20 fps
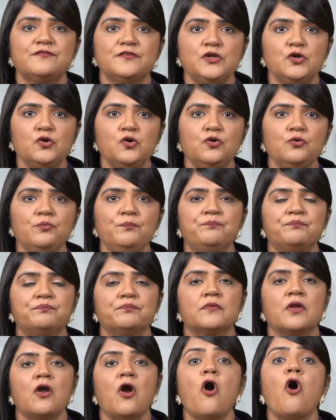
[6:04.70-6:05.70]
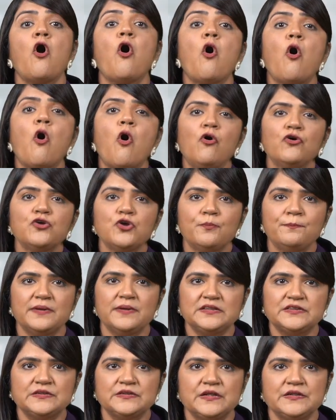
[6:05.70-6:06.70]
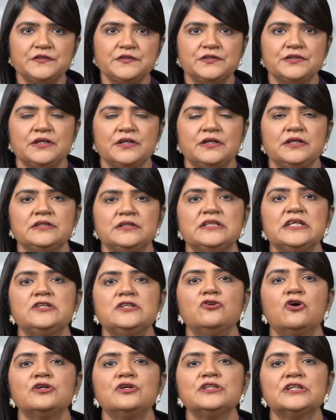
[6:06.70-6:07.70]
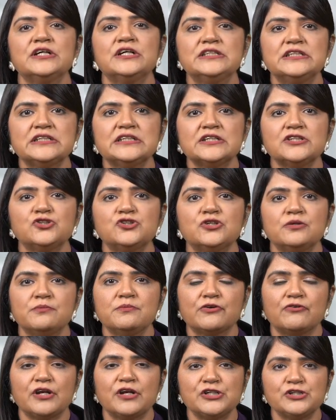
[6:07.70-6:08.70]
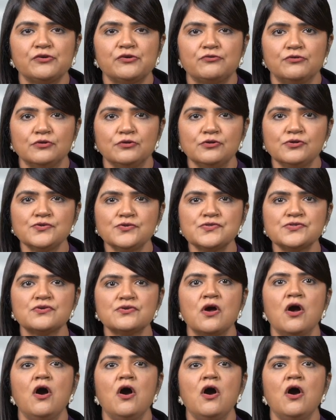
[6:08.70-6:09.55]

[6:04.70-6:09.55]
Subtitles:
you or your business did not adhere to immigration rules